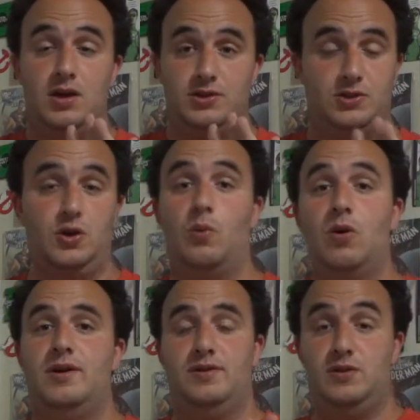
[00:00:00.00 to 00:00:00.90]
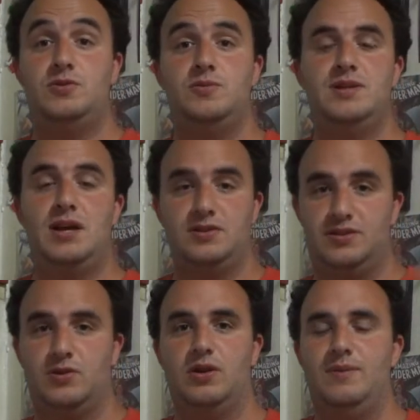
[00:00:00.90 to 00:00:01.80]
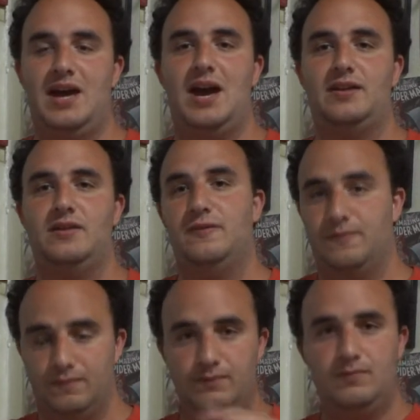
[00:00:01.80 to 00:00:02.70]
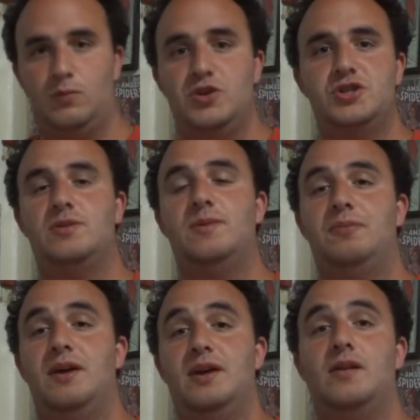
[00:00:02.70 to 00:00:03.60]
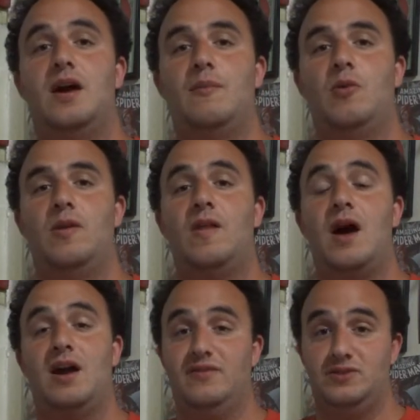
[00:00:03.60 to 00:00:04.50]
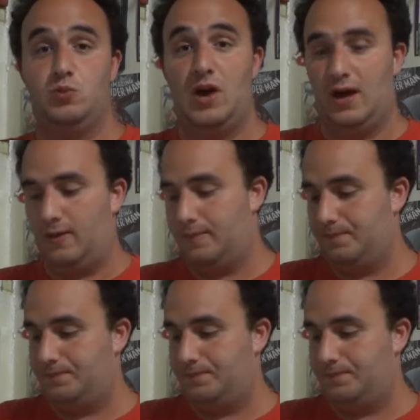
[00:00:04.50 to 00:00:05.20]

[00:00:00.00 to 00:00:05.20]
So don't worry, the YouTube channel is still going to be active. We're just going to be playing a lot more live as well.